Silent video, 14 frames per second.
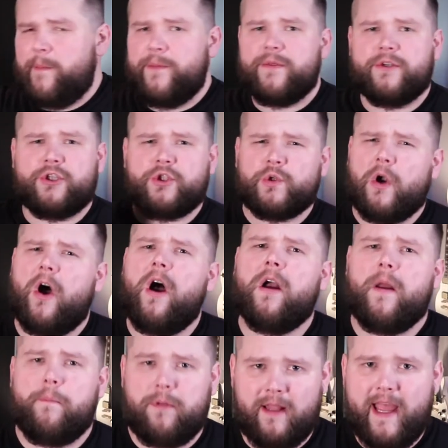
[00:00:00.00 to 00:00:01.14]
up with a
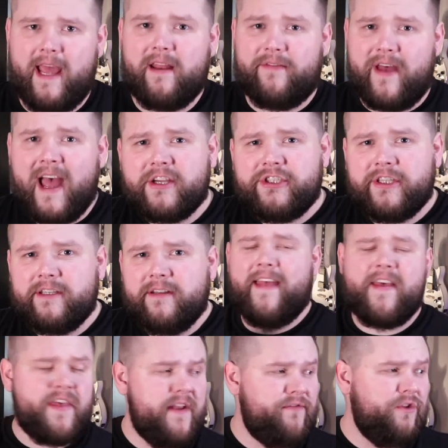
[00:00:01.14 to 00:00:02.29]
strong plan of action and
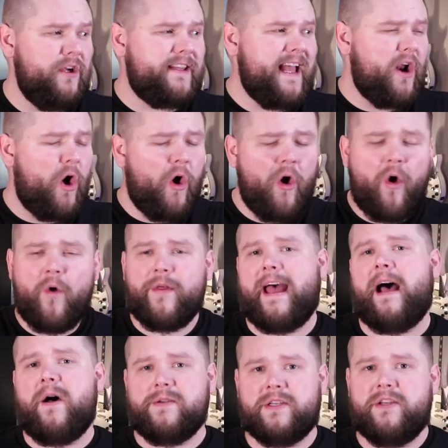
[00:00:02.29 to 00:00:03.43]
that they've looked at all the
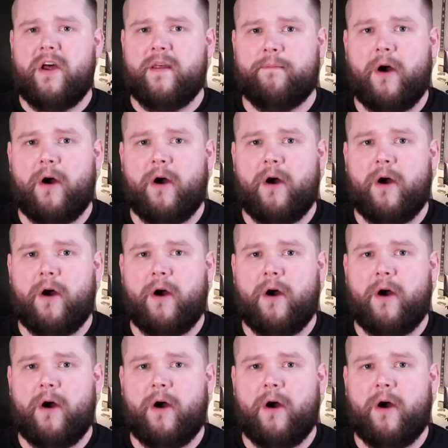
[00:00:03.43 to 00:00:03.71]
houses on the